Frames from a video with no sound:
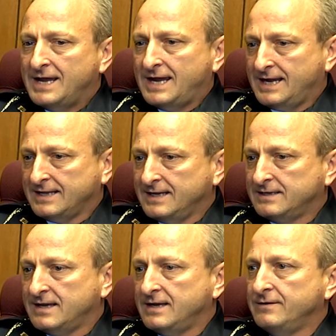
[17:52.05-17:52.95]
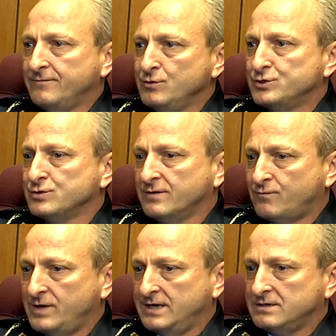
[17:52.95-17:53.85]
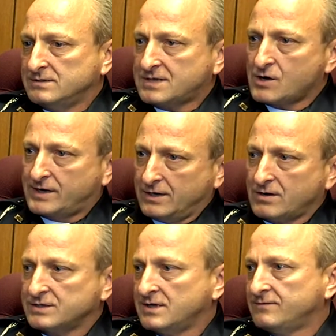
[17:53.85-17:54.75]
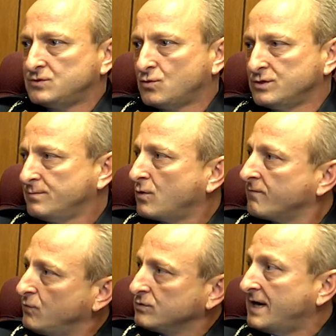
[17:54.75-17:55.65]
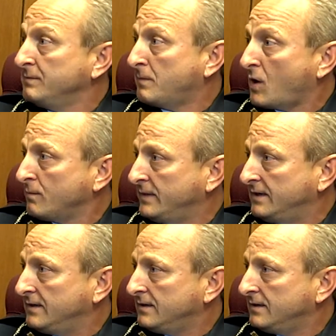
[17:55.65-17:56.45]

And I think that in the future, if we start gearing ourselves towards a more full-time department,